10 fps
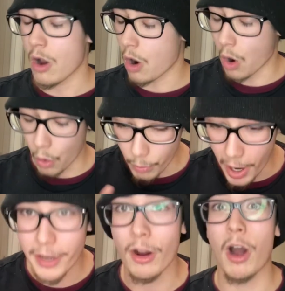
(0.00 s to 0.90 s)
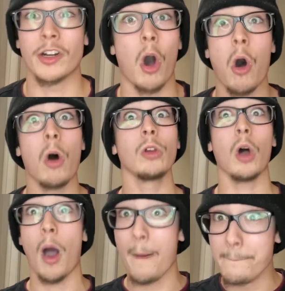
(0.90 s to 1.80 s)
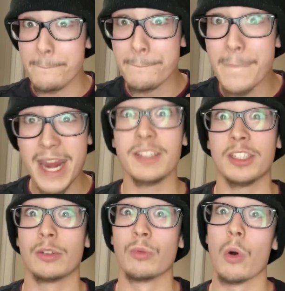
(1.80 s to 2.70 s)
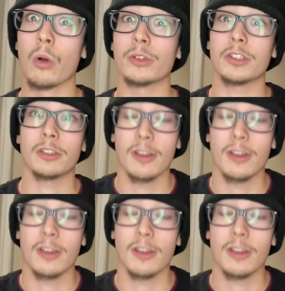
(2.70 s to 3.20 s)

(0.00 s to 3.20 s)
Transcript: Oh my god, all amazing roles.